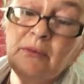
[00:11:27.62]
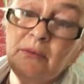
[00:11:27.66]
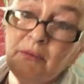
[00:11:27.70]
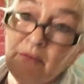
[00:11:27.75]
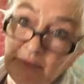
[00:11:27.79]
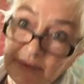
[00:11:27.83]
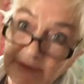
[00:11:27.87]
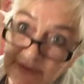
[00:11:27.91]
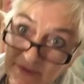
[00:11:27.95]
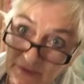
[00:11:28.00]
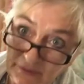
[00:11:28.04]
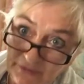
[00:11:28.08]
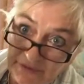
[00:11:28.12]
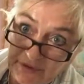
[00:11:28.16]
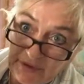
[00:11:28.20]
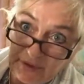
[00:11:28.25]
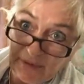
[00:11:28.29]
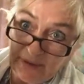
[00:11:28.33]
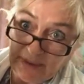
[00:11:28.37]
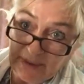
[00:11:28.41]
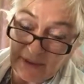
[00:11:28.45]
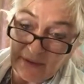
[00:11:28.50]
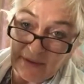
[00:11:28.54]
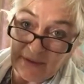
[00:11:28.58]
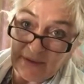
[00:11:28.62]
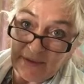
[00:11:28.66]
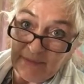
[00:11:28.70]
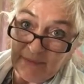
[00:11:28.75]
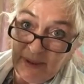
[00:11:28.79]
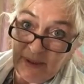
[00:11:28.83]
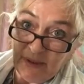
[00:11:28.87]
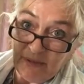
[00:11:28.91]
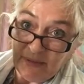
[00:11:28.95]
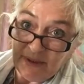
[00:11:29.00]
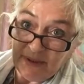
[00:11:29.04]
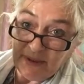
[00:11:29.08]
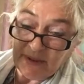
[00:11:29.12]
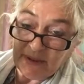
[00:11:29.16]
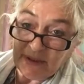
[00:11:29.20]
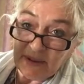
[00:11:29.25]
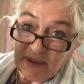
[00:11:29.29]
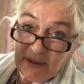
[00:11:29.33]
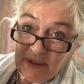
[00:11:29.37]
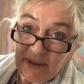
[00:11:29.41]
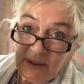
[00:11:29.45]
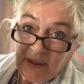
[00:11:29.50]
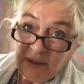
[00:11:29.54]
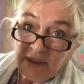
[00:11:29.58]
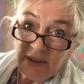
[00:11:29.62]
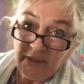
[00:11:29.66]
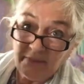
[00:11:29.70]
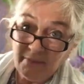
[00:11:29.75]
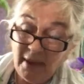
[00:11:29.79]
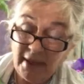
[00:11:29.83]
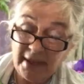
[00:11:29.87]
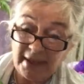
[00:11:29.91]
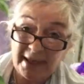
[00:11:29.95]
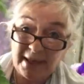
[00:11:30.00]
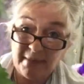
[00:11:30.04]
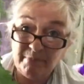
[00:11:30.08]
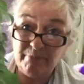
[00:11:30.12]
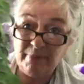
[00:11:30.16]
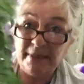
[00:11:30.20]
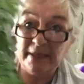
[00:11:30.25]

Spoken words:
Well, it's not so little at the moment. It might get